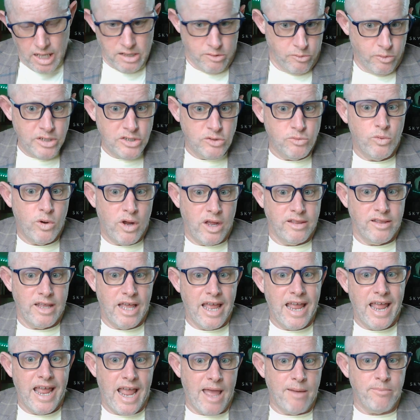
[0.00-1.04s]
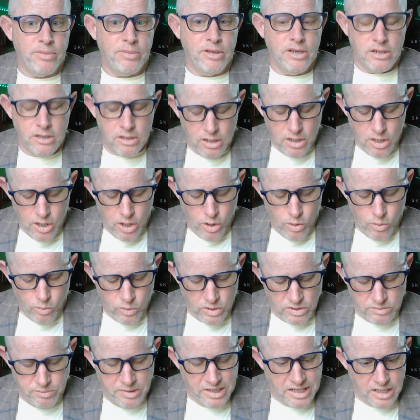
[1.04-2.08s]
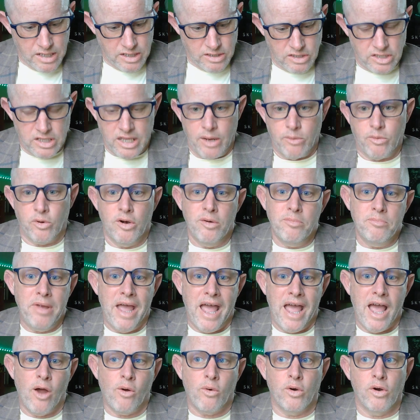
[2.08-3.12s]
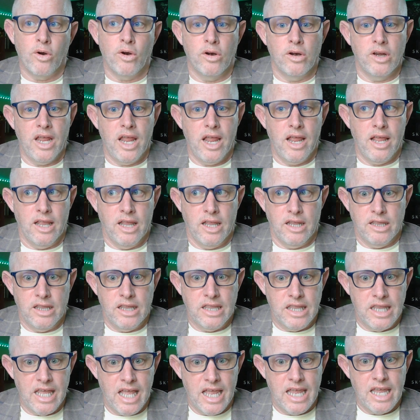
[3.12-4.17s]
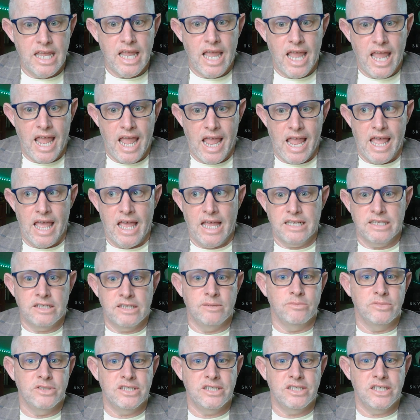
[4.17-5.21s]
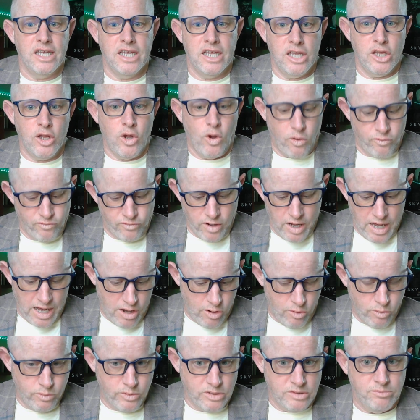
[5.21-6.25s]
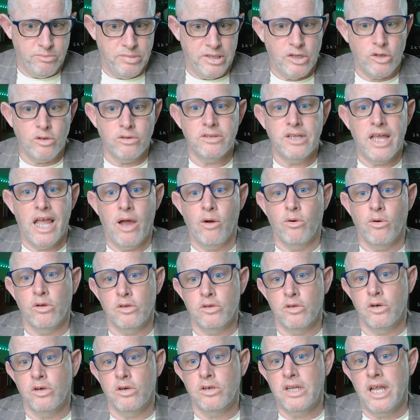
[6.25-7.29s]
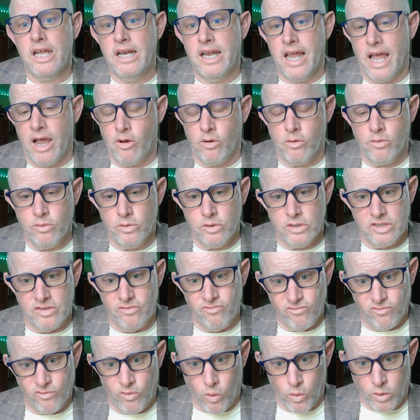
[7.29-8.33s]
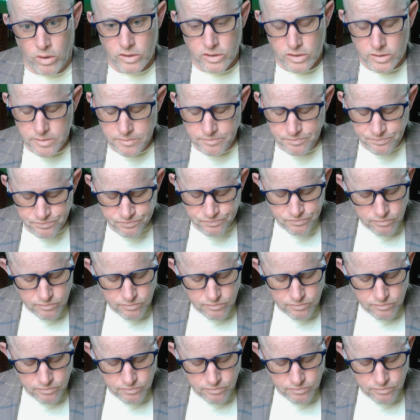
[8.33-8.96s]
And the reason why that happened was because they were empowered and they had some say over how it was built, how it looked, and how it was enforced.